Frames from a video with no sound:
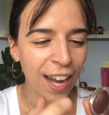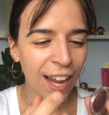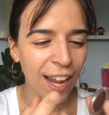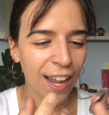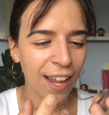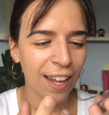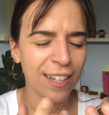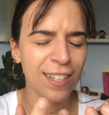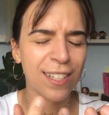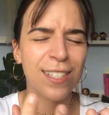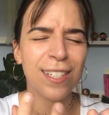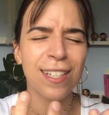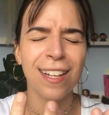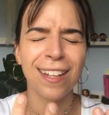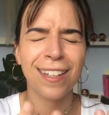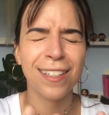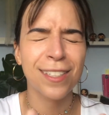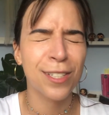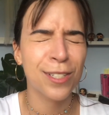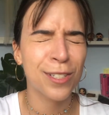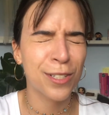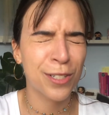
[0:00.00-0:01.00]
and it's like
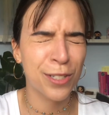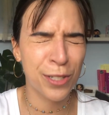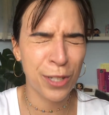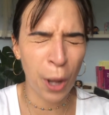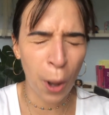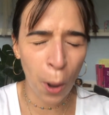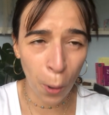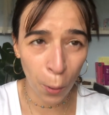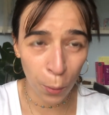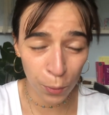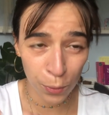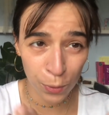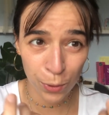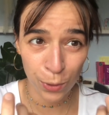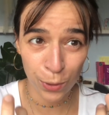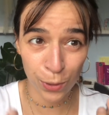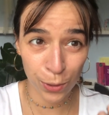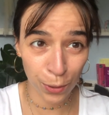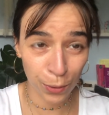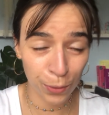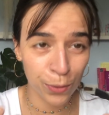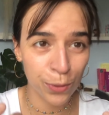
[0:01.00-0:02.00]
so
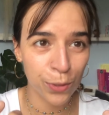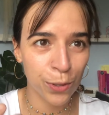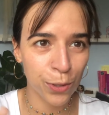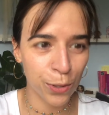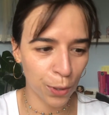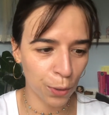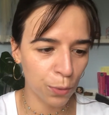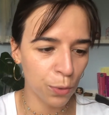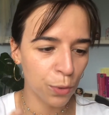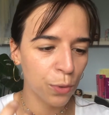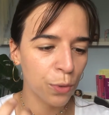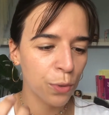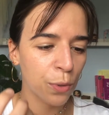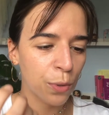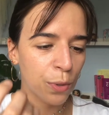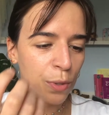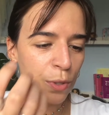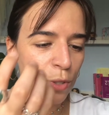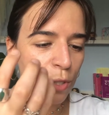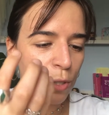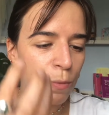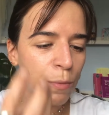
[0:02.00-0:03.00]

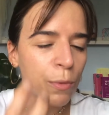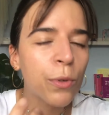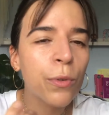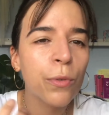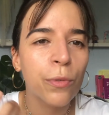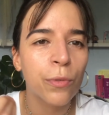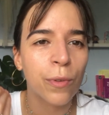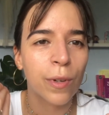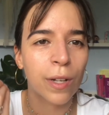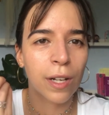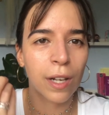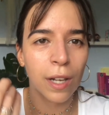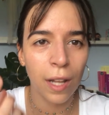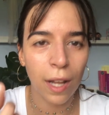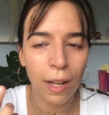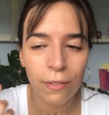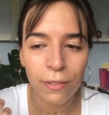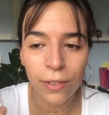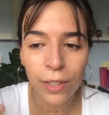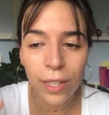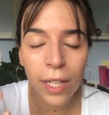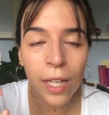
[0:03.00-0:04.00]
smooth and
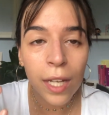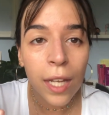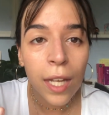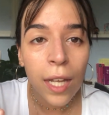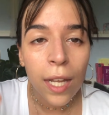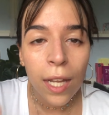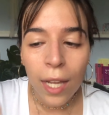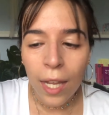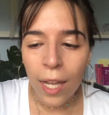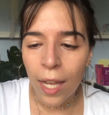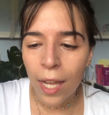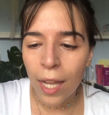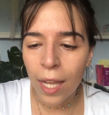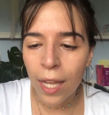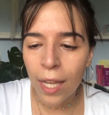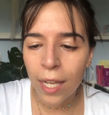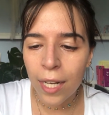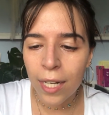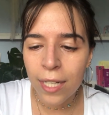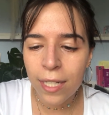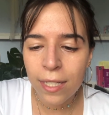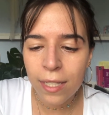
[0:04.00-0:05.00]
lovely,
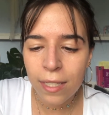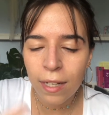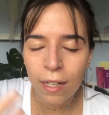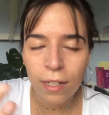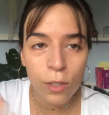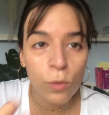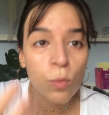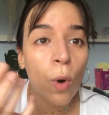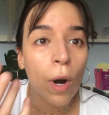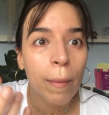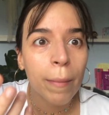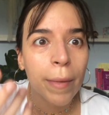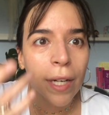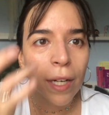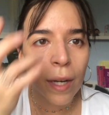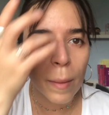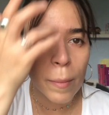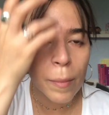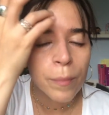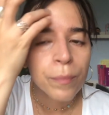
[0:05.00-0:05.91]
and it starts warming up.